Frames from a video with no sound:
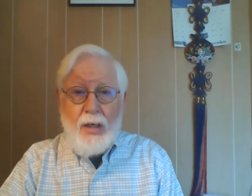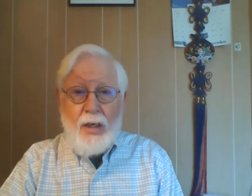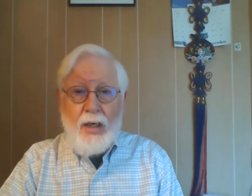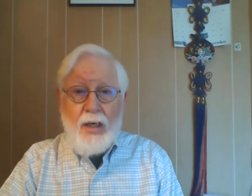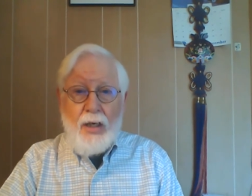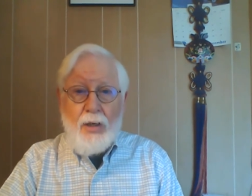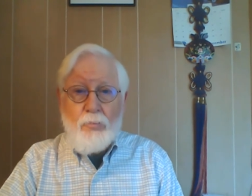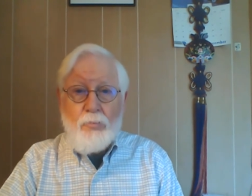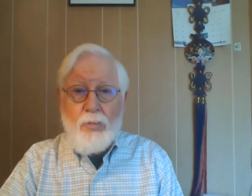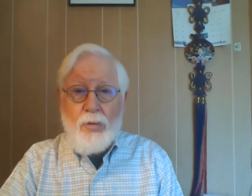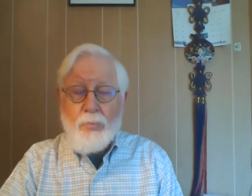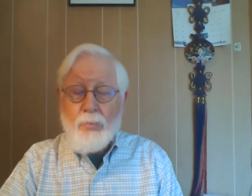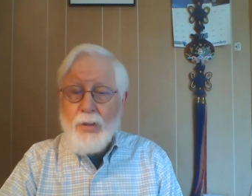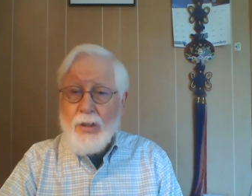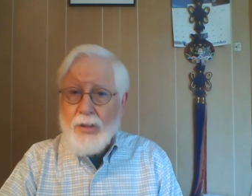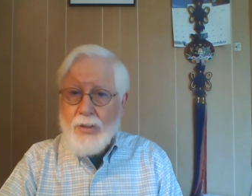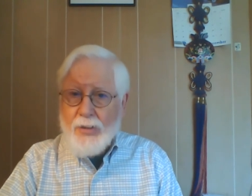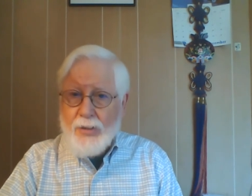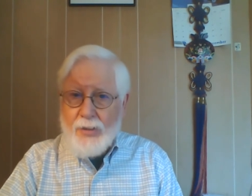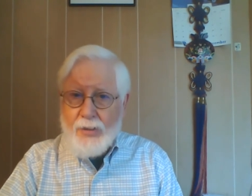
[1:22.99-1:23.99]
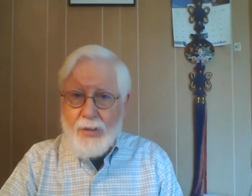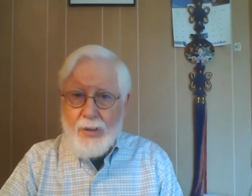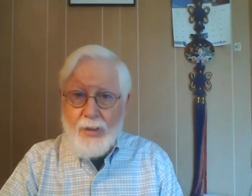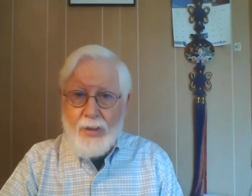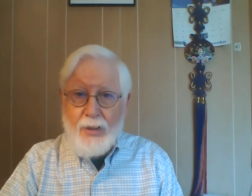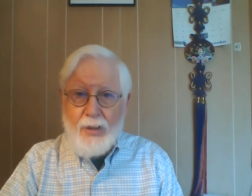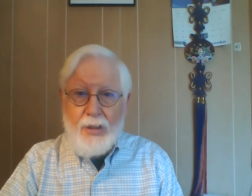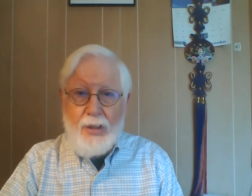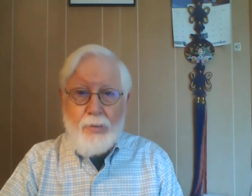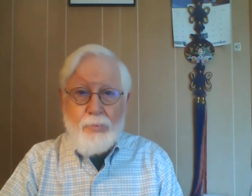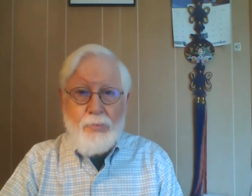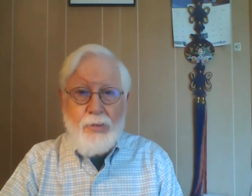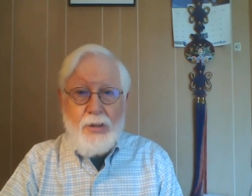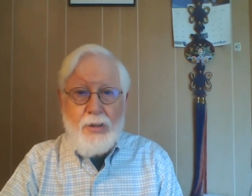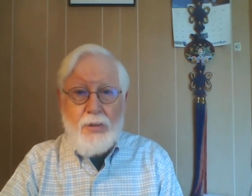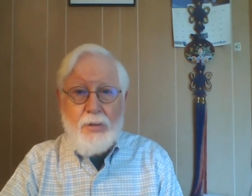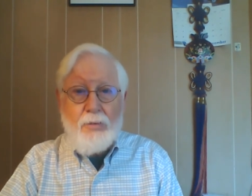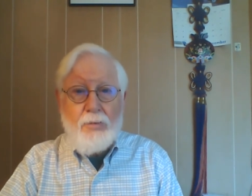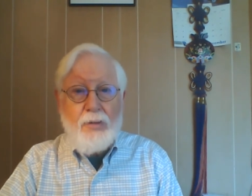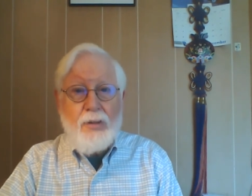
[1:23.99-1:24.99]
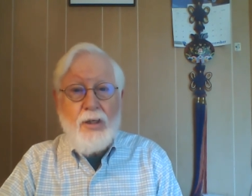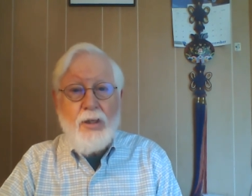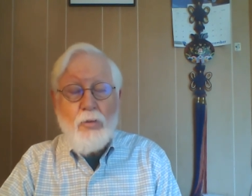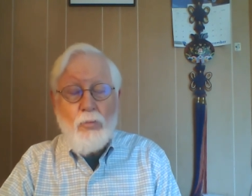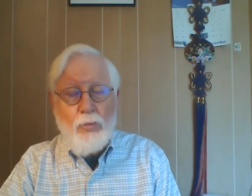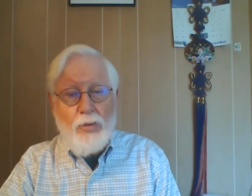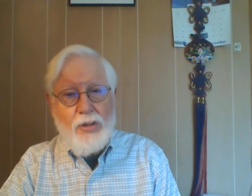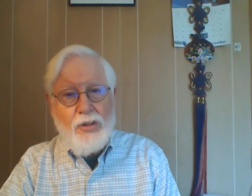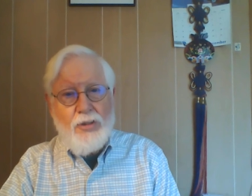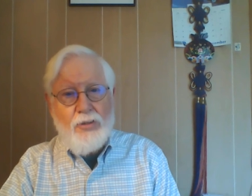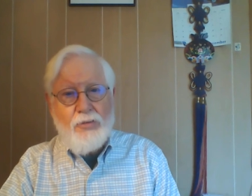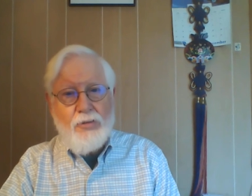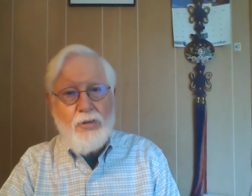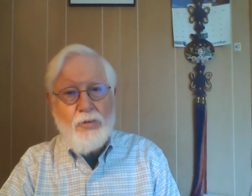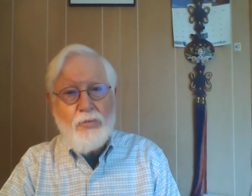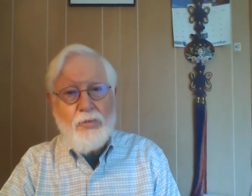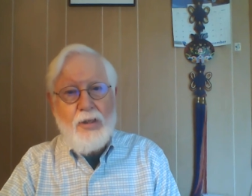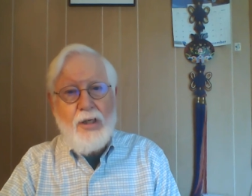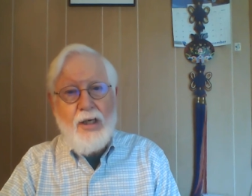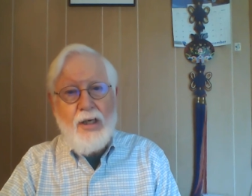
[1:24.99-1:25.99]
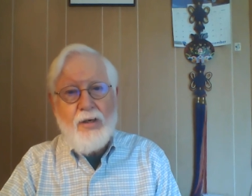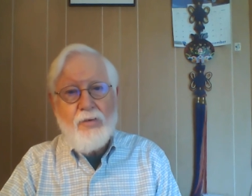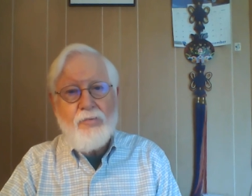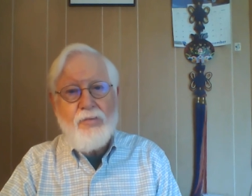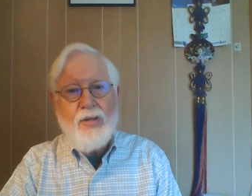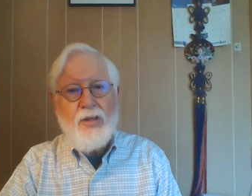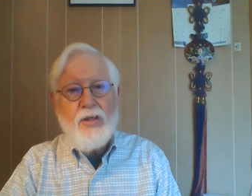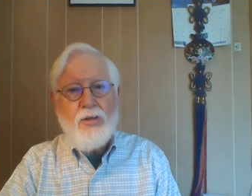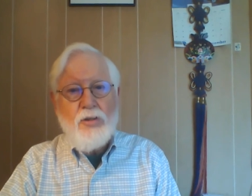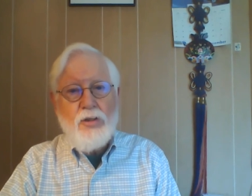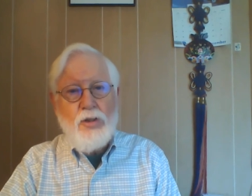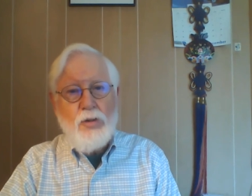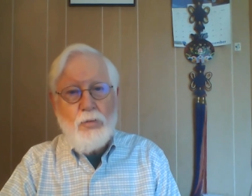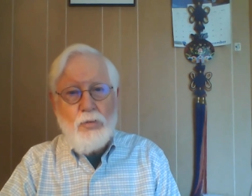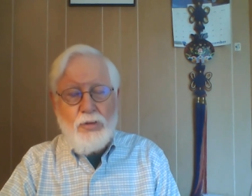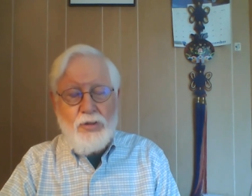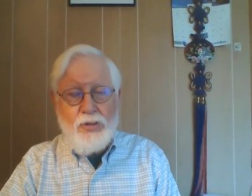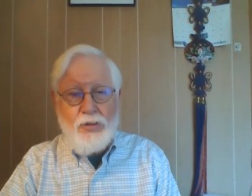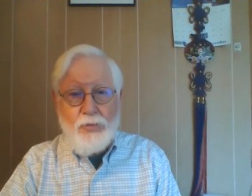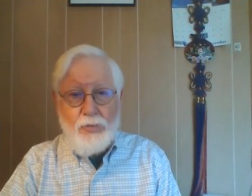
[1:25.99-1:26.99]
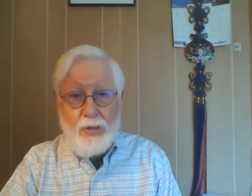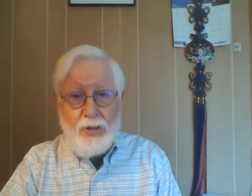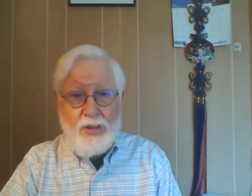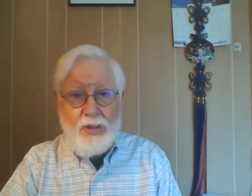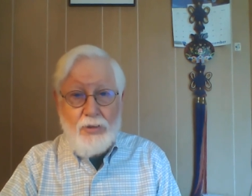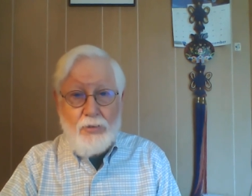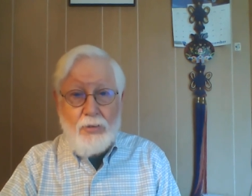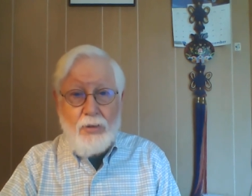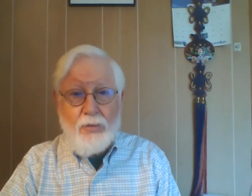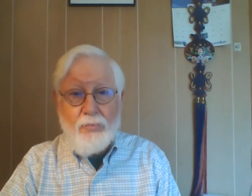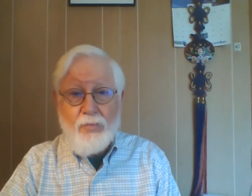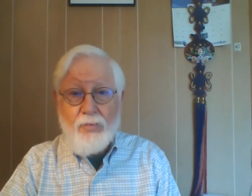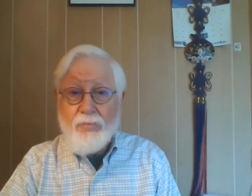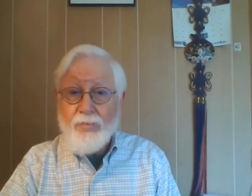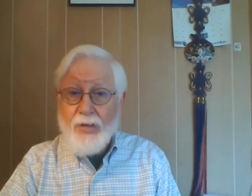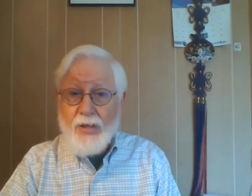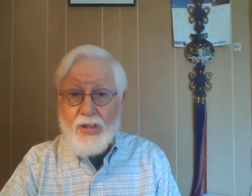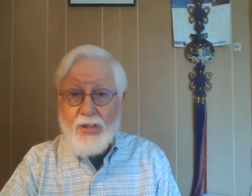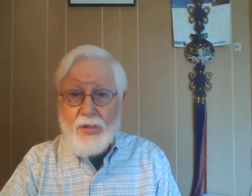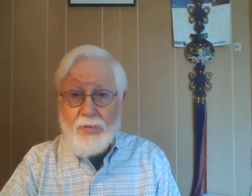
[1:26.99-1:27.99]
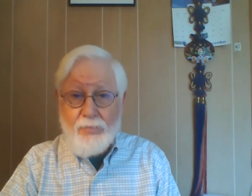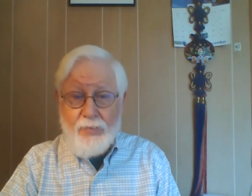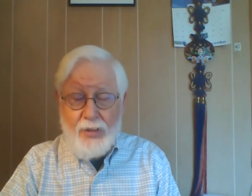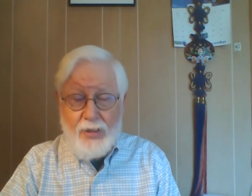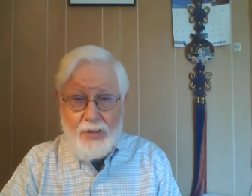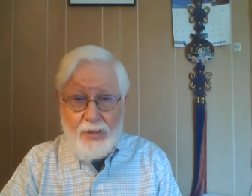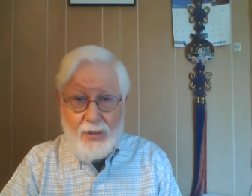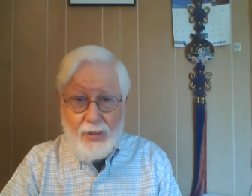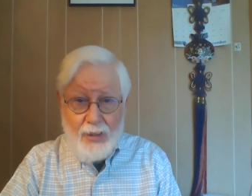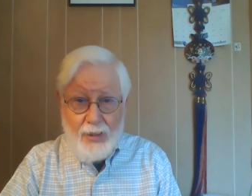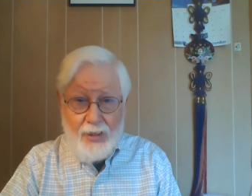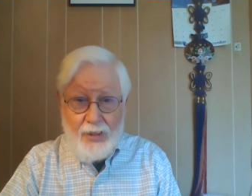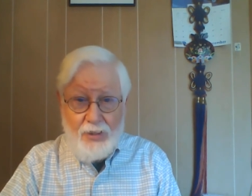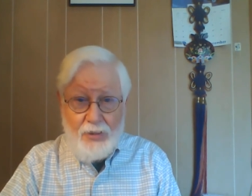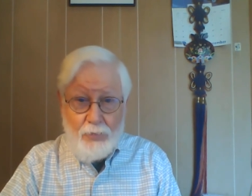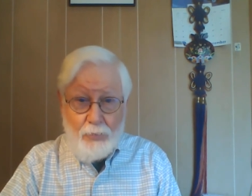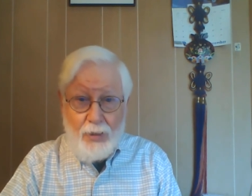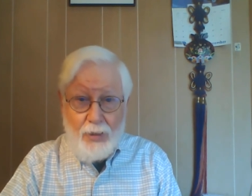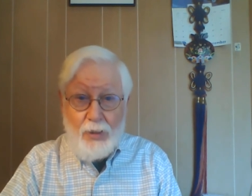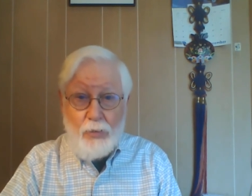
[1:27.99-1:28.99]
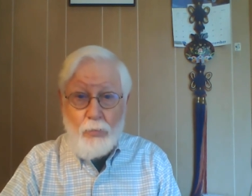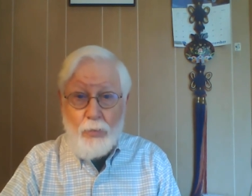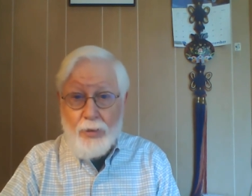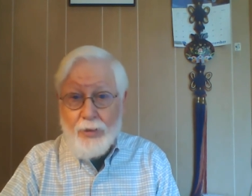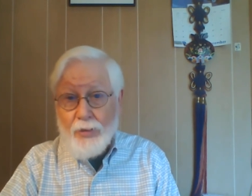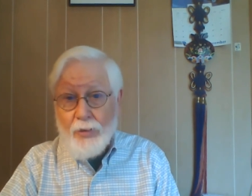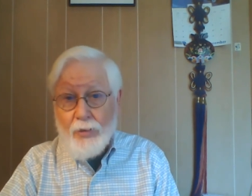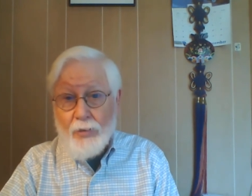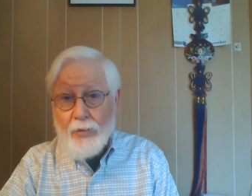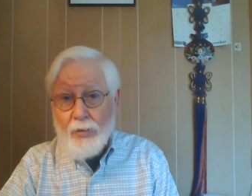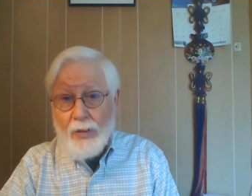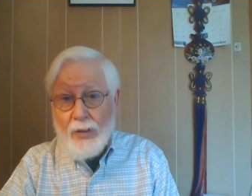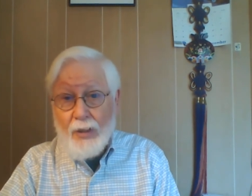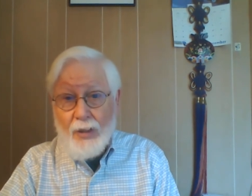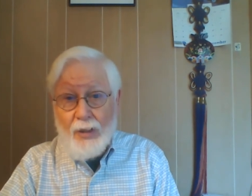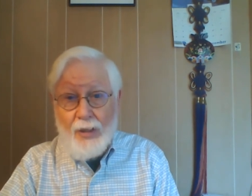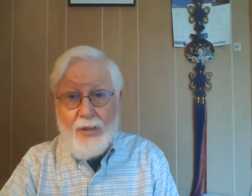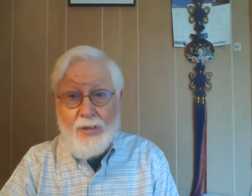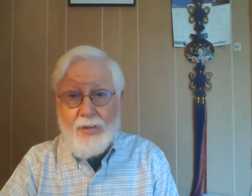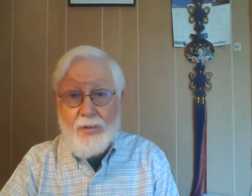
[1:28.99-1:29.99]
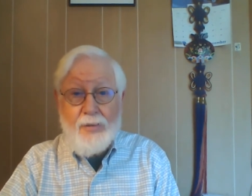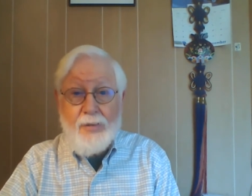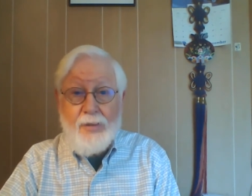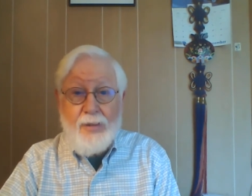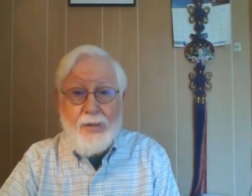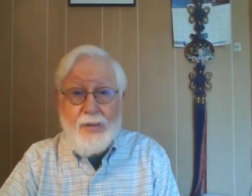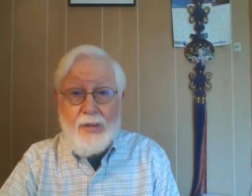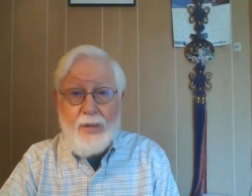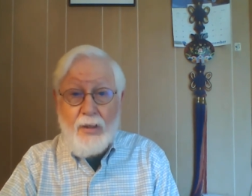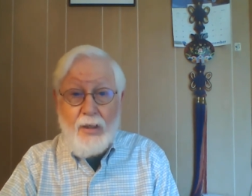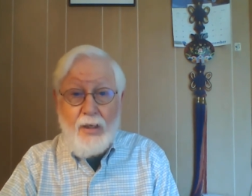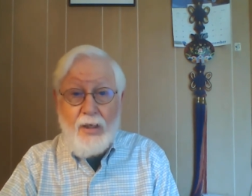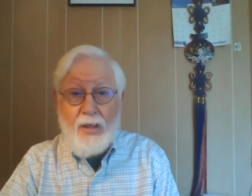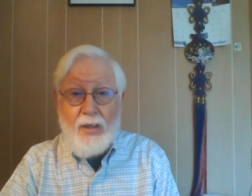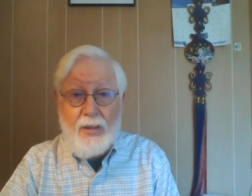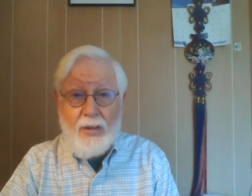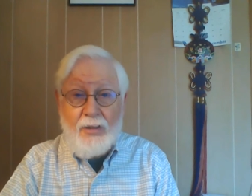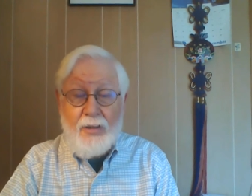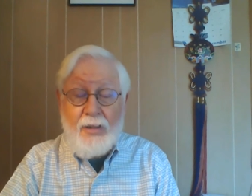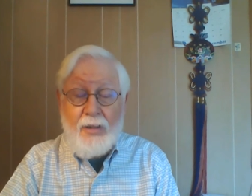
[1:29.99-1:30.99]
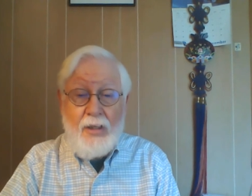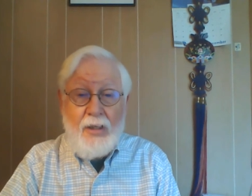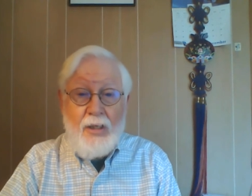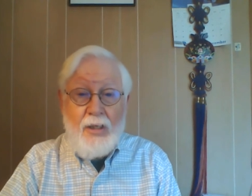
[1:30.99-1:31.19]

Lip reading: but it's entirely up to you. In other words, you don't have the usual structure of a face-to-face class, right? Where you go to class at 9 o'clock on